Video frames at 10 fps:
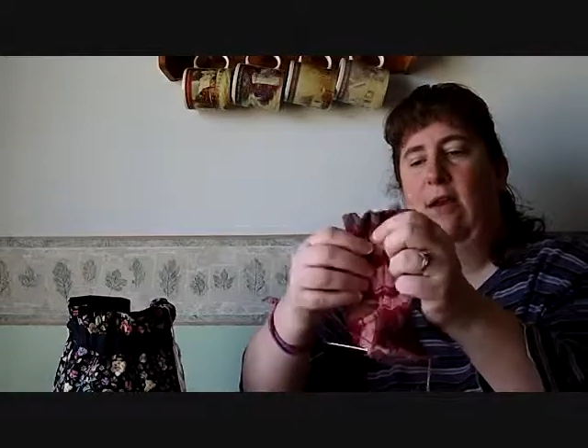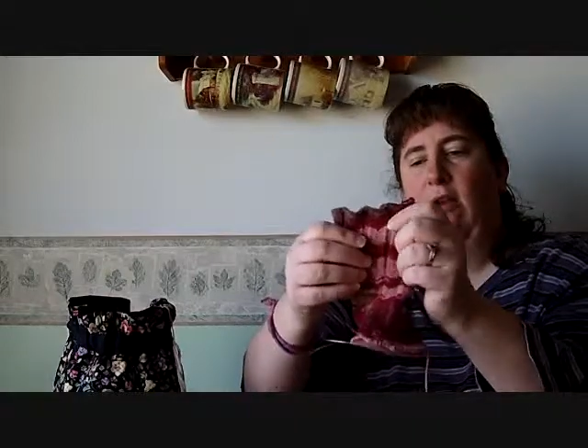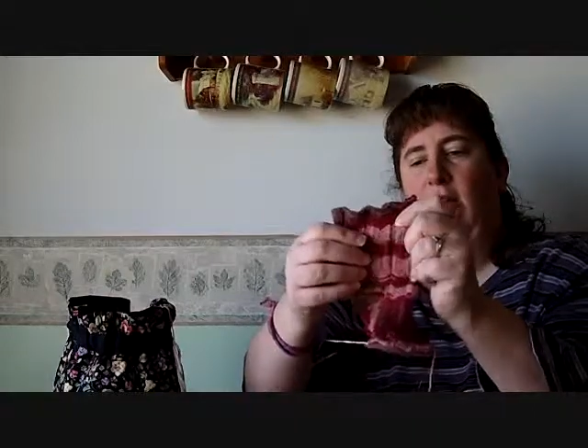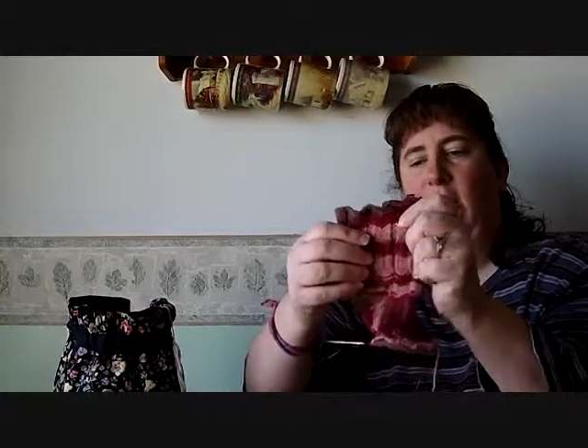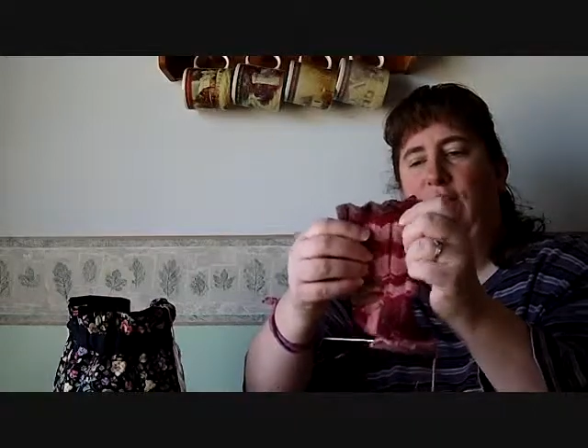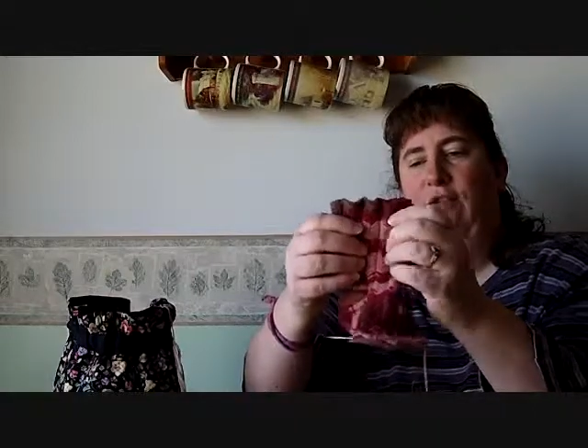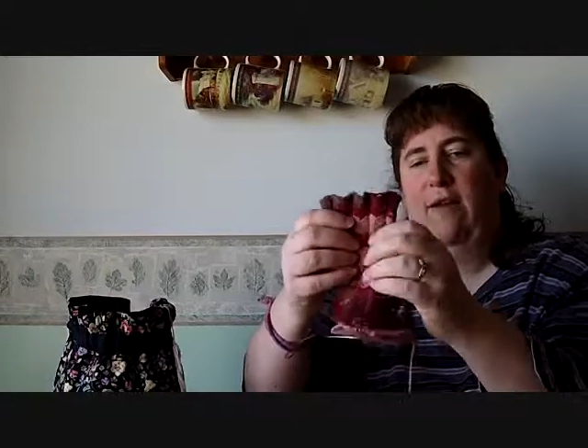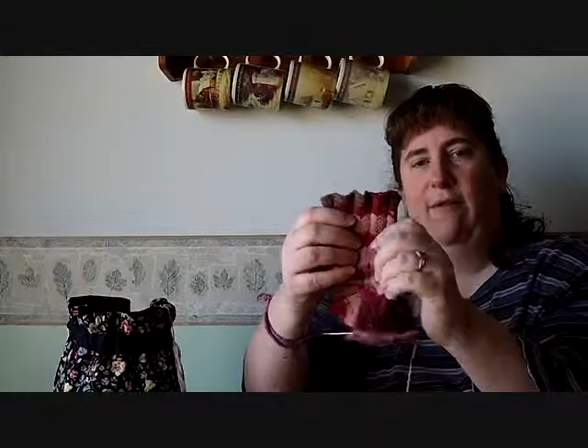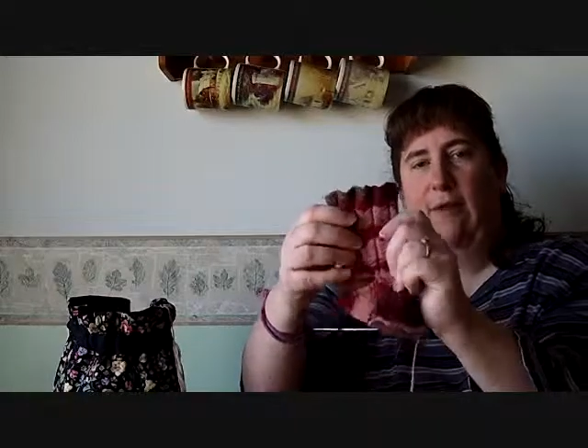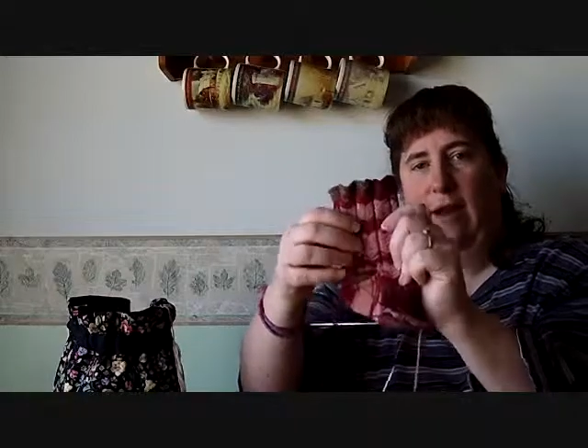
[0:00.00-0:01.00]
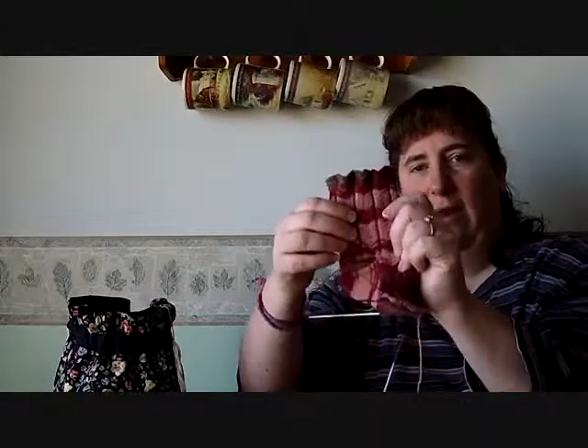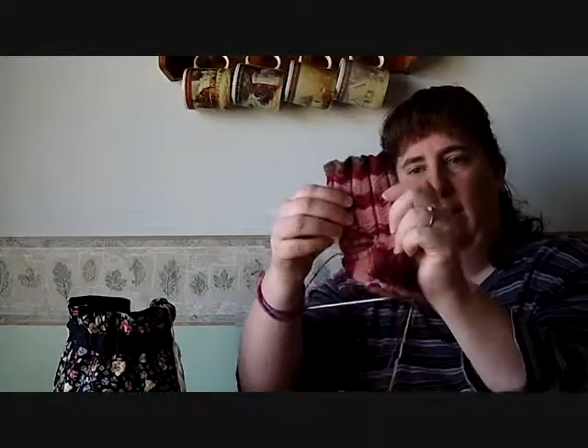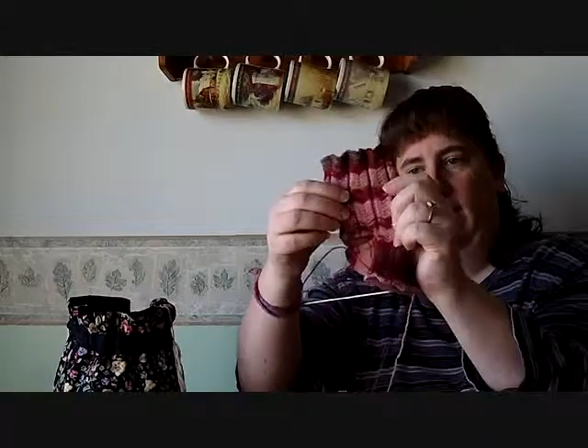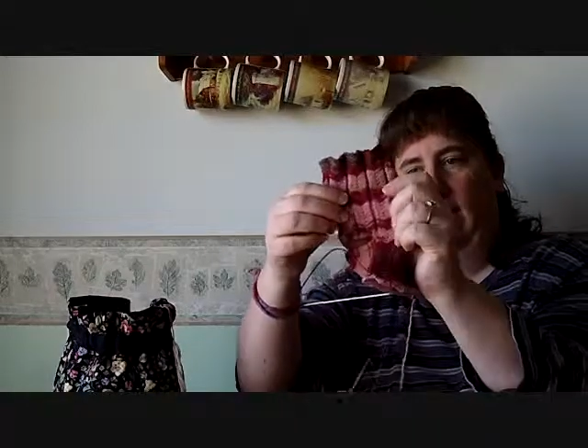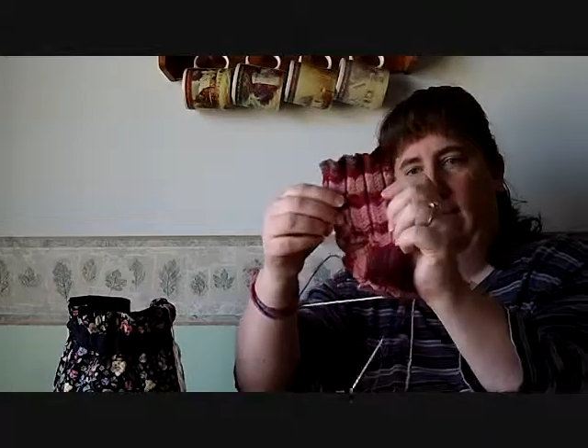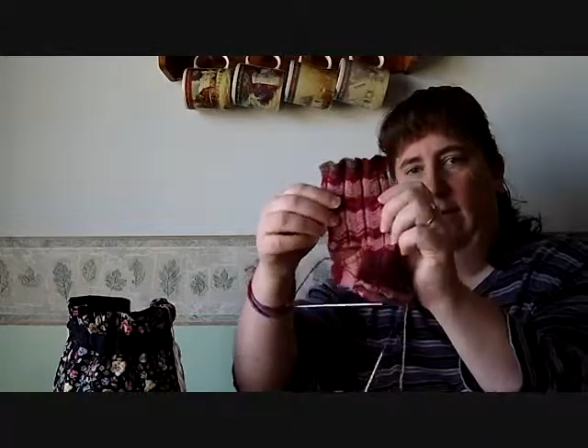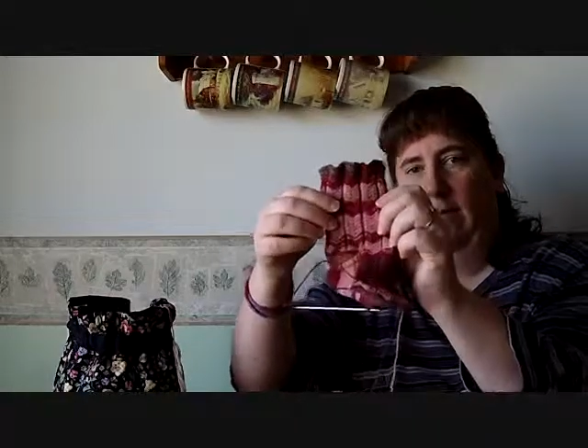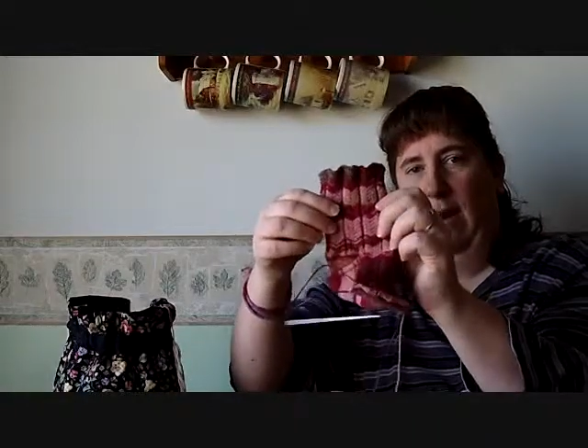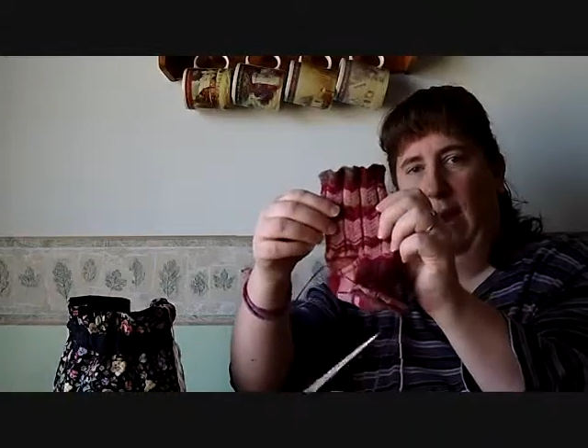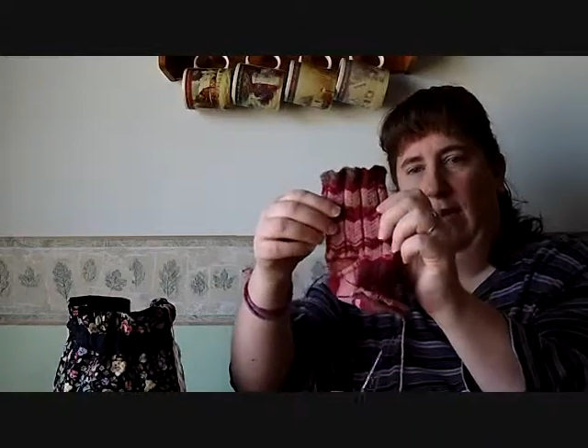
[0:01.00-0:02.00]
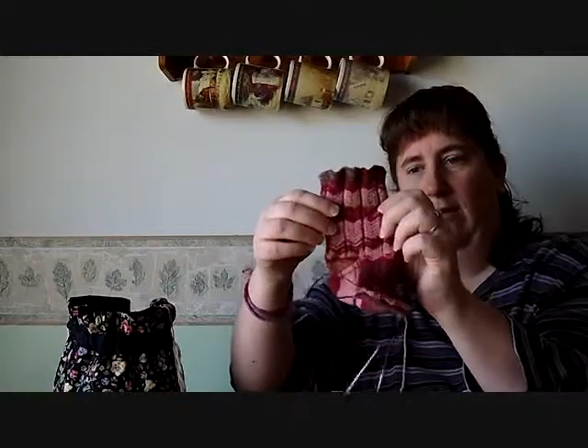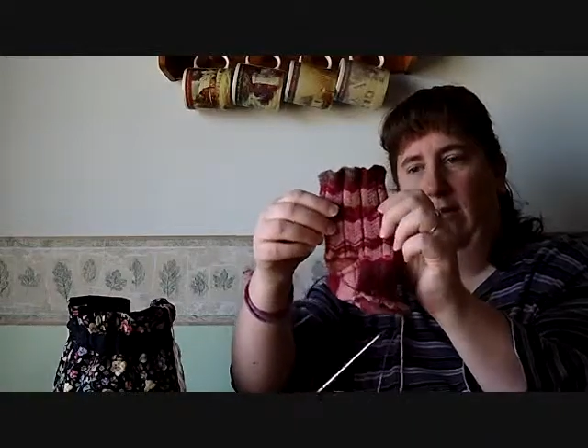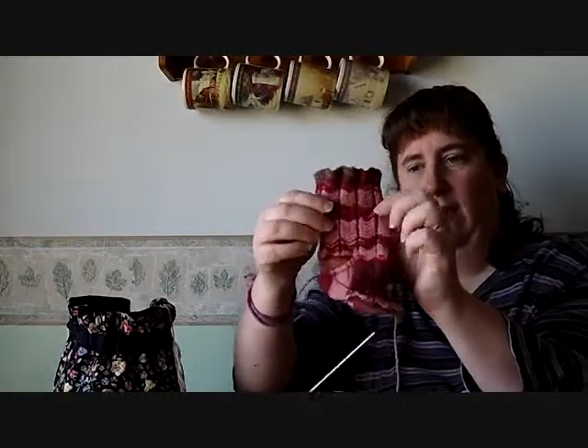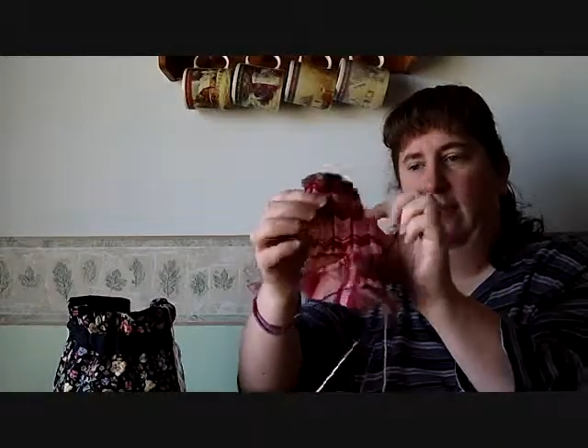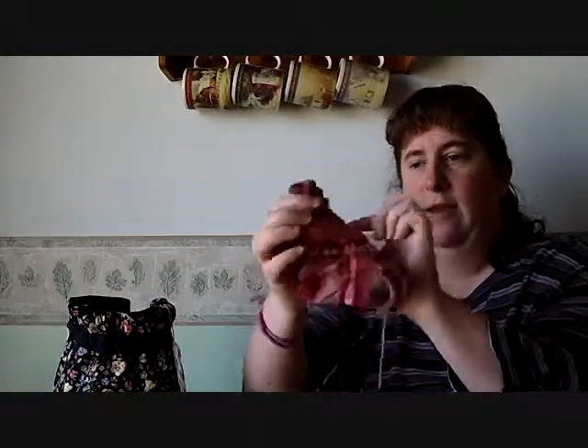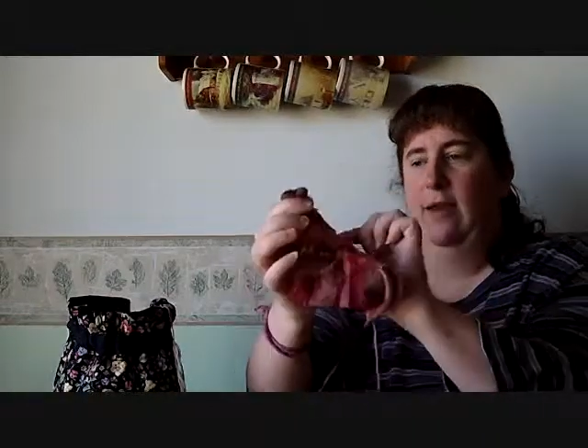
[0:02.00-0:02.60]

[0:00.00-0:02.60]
called a chevron pattern.